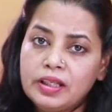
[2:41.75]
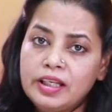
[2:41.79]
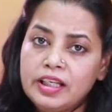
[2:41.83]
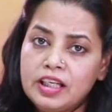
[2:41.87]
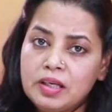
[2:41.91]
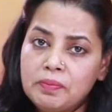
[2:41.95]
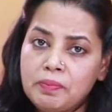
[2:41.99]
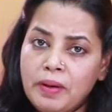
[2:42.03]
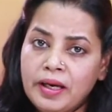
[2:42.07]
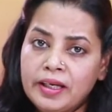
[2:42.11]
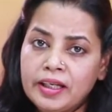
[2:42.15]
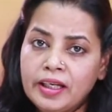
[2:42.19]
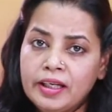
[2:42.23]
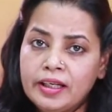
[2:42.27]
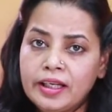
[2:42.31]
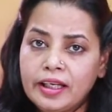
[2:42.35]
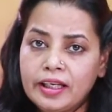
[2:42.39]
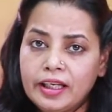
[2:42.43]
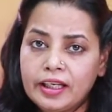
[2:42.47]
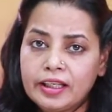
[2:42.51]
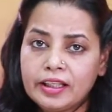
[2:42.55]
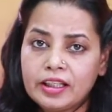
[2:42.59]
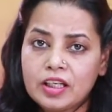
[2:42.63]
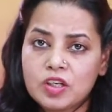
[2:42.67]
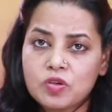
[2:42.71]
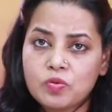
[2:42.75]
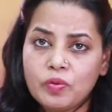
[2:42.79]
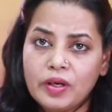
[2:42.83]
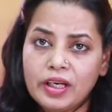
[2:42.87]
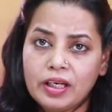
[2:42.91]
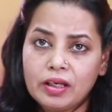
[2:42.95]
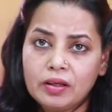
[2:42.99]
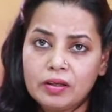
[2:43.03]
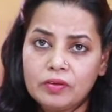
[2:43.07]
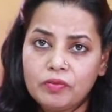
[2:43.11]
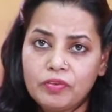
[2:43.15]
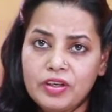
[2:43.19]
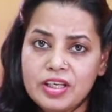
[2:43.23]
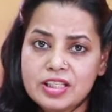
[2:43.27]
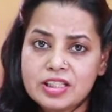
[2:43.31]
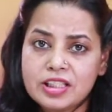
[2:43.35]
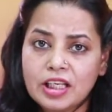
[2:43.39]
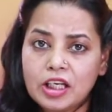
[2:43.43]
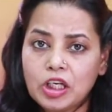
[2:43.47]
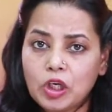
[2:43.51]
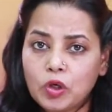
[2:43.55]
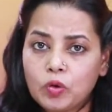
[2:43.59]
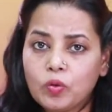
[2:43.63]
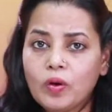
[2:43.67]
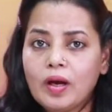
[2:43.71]
independent directors? Where is the
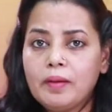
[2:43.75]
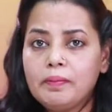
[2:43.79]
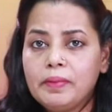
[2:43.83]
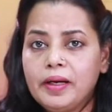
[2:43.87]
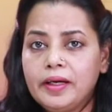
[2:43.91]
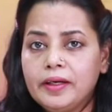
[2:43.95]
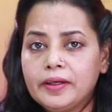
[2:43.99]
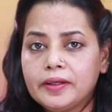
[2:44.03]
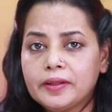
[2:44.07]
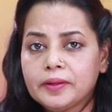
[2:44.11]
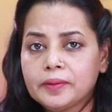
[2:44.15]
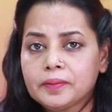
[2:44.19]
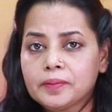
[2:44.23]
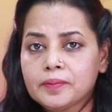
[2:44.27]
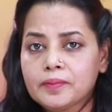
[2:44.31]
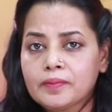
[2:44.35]
requirement?